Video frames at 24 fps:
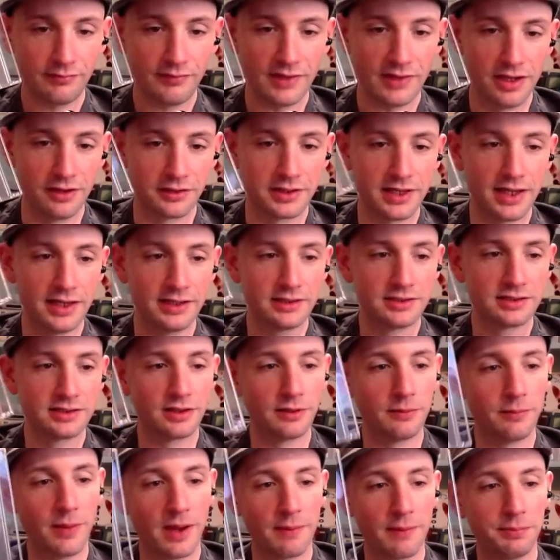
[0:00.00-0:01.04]
Okay,
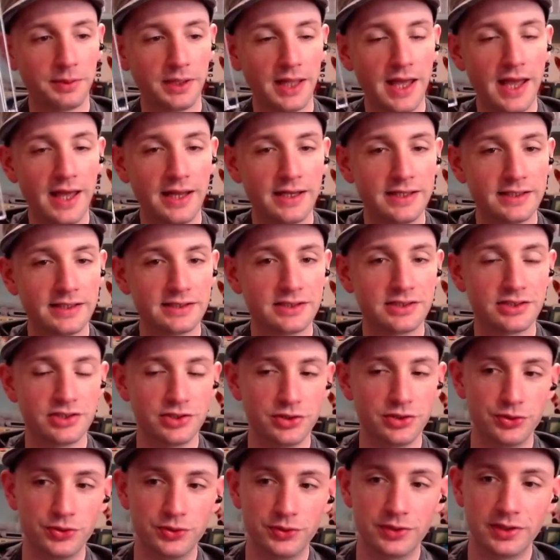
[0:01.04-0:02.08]
so my plan is
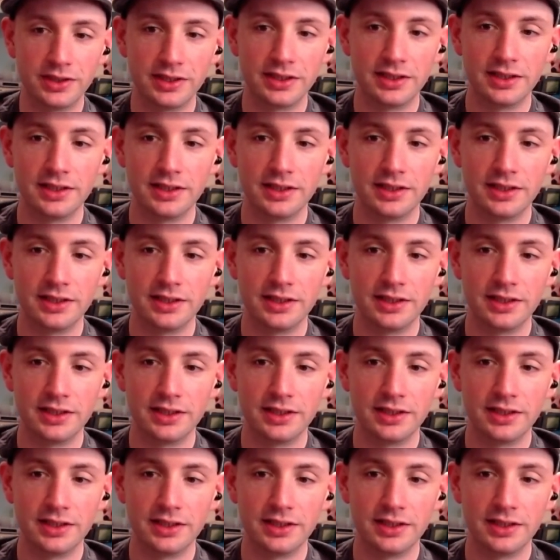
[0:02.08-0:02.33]
to